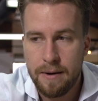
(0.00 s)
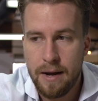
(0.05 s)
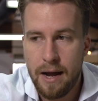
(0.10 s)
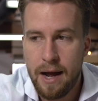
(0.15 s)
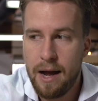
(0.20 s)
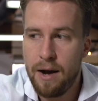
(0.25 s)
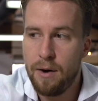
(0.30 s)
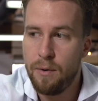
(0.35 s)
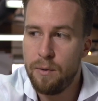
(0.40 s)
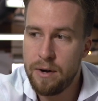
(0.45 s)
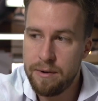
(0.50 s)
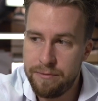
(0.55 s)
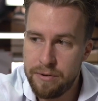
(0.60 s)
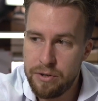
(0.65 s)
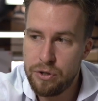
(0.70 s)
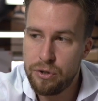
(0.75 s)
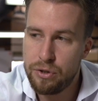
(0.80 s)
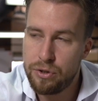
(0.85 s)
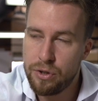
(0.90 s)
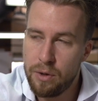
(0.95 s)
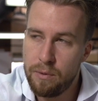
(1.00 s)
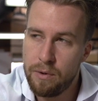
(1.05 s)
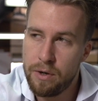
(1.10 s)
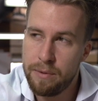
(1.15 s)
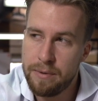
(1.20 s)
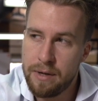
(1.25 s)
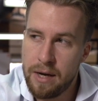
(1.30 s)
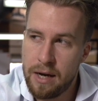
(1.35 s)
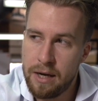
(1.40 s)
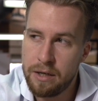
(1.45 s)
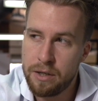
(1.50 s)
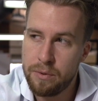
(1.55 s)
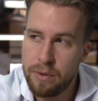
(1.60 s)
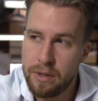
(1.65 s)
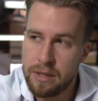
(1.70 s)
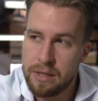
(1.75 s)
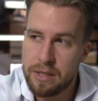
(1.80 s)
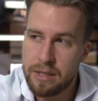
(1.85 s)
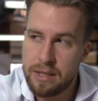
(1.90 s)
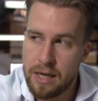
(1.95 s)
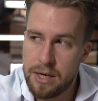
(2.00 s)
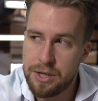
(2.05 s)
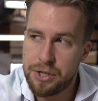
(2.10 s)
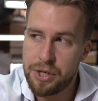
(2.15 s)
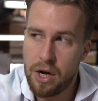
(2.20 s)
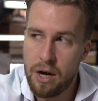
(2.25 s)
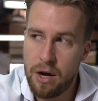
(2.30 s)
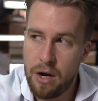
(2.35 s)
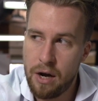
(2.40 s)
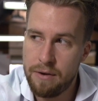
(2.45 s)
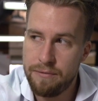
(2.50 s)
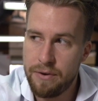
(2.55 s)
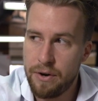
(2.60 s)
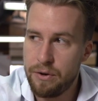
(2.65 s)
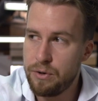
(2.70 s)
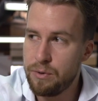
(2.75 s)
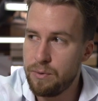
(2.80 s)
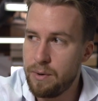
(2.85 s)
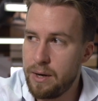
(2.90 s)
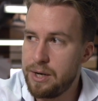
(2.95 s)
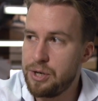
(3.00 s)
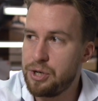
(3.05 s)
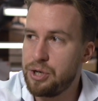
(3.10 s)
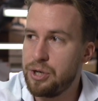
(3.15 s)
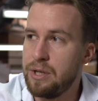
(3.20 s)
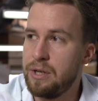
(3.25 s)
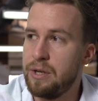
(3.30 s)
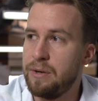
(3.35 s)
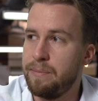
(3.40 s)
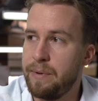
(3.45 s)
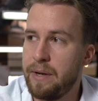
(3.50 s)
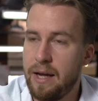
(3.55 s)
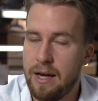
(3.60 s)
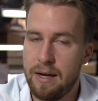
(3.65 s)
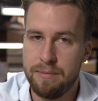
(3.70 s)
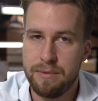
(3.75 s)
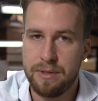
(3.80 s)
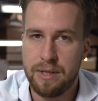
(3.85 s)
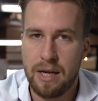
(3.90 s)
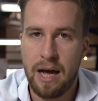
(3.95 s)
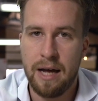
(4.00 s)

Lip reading: However, you don't want to be arguing such a high valuation that it becomes